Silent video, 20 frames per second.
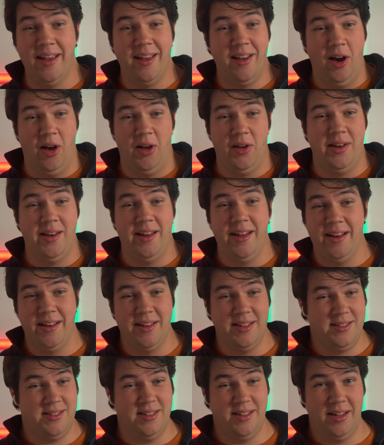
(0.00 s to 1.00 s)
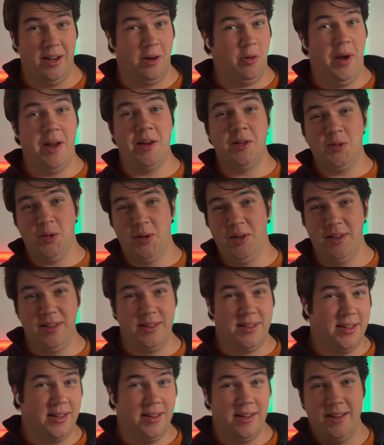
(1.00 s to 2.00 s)
All you need is a grain drill
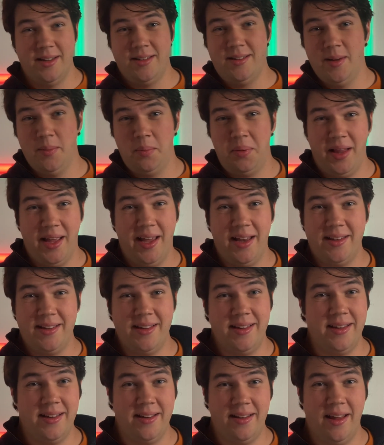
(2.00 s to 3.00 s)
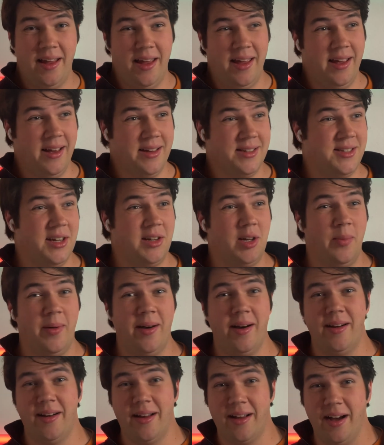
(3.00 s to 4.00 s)
to plant it, a sickle
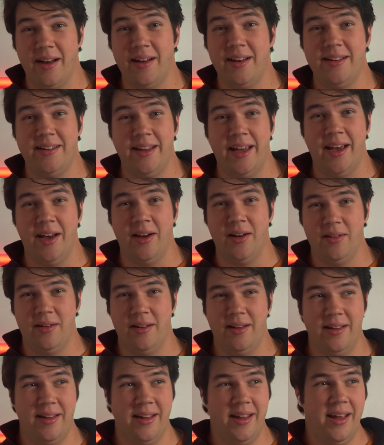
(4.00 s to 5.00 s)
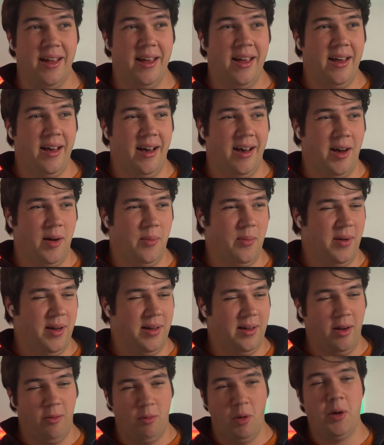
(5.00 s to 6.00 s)
bar to cut it down,
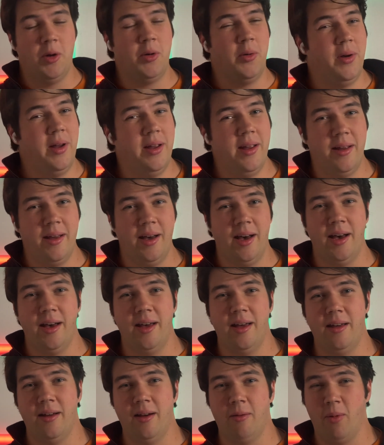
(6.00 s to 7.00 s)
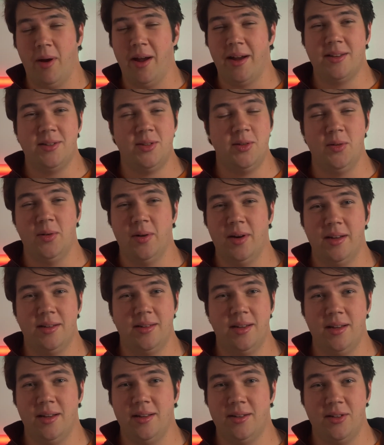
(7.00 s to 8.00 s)
a rotary rake to
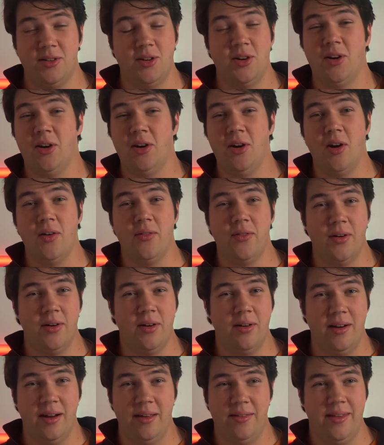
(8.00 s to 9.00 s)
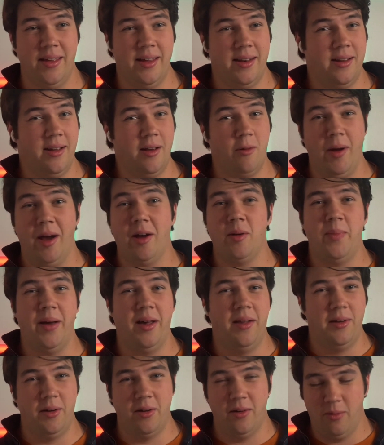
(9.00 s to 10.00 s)
turn it over, and then a round
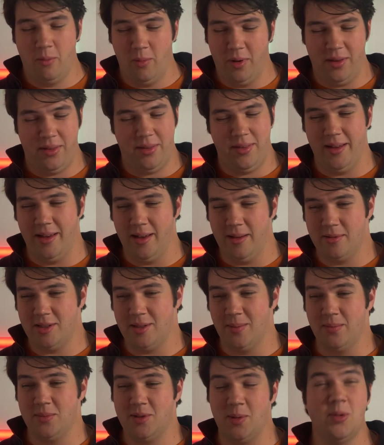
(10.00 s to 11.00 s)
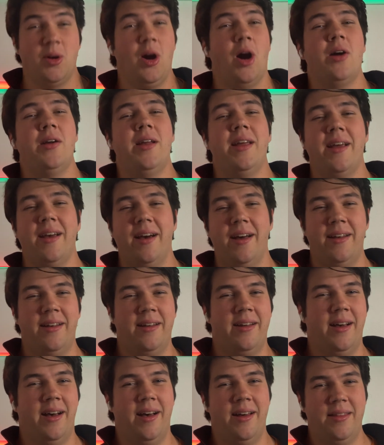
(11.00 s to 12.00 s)
baler with some guarding
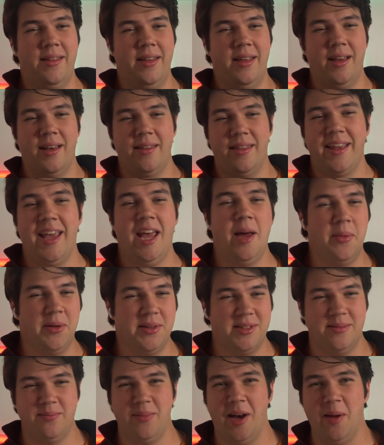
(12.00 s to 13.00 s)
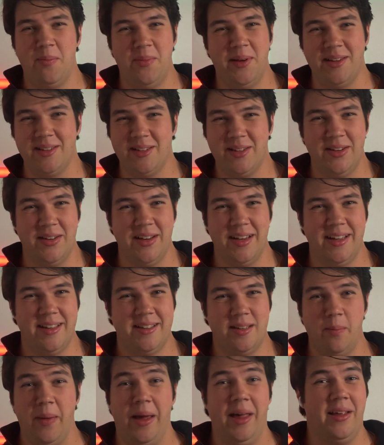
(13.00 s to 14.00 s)
on the cables and piping
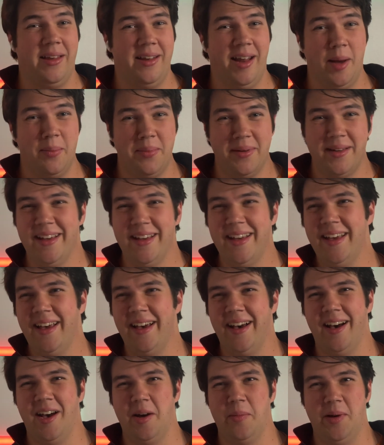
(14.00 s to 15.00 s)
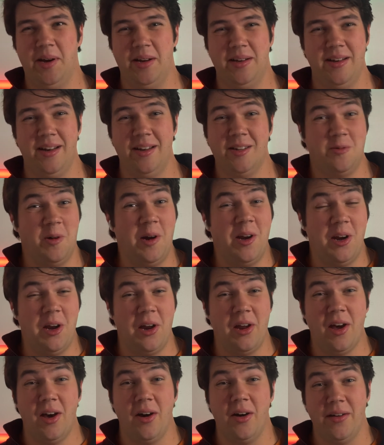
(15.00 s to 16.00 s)
to bail it up, and it's ready to
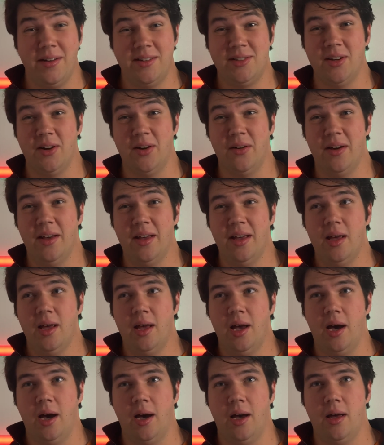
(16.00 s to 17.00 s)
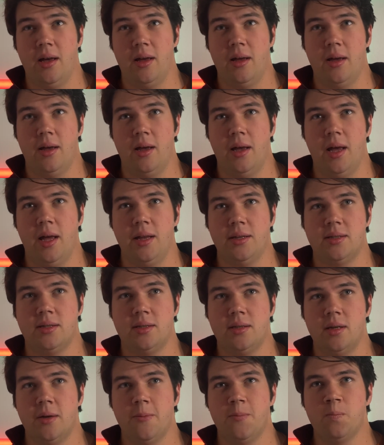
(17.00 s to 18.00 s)
go. And so
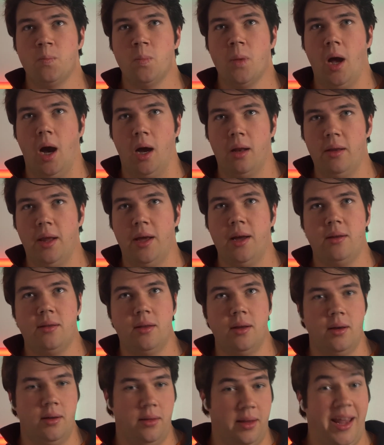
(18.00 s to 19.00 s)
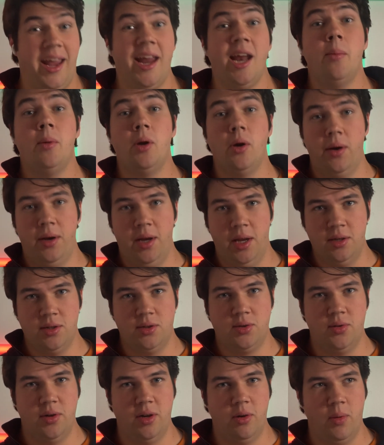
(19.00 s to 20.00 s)
it's unlike the cannabinoid
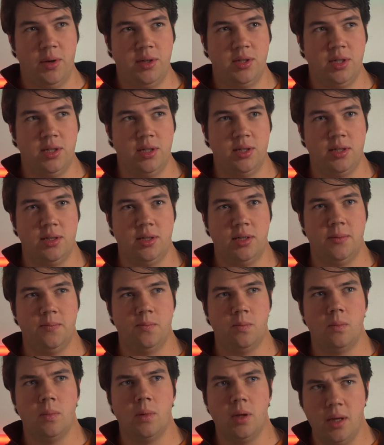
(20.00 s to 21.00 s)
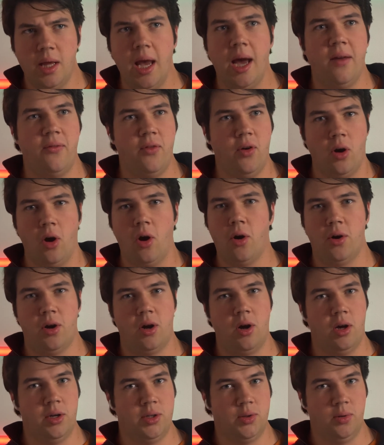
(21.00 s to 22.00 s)
industry, which is, yeah, if you're a
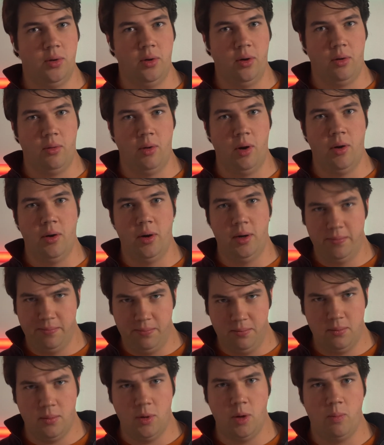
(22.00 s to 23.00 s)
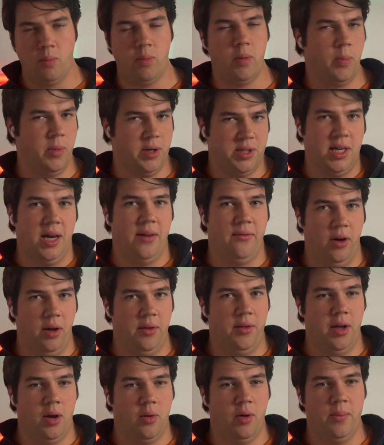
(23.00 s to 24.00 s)
horticultural grower, you pretty much have all
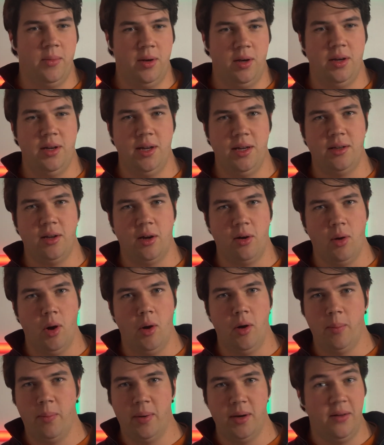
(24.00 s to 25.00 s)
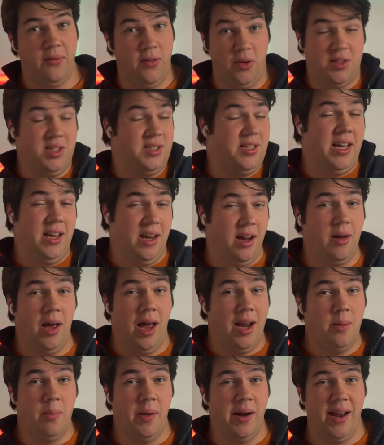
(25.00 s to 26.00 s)
the equipment you need to grow it. But if you're just
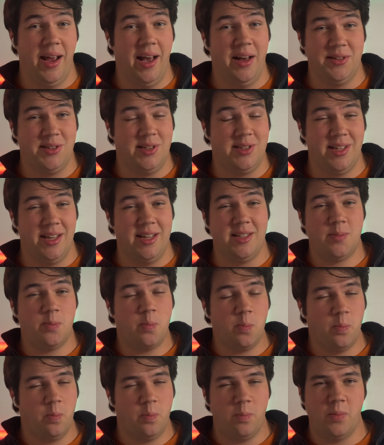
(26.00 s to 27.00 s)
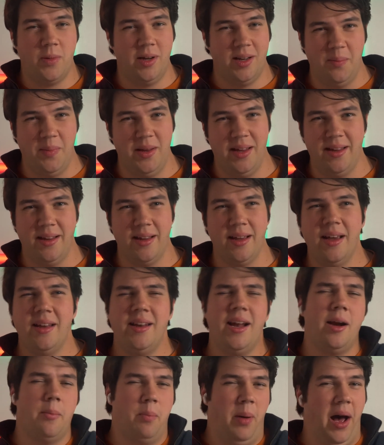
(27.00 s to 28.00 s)
anybody else, it's going to be
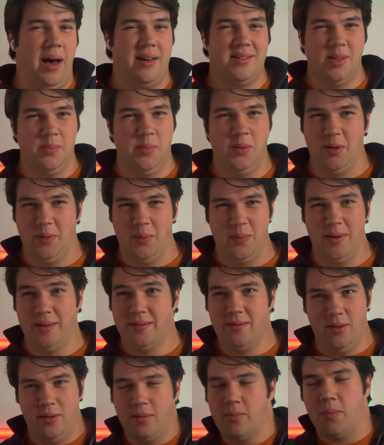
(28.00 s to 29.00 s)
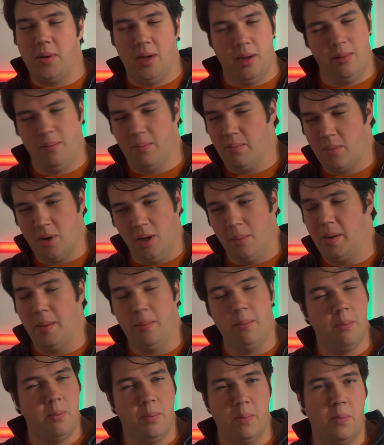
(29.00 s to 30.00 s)
not impossible, but you're going to be
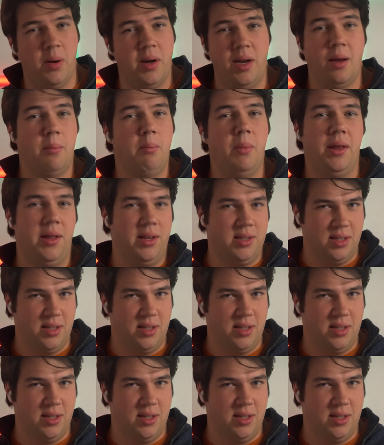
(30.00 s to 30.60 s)
putting millions of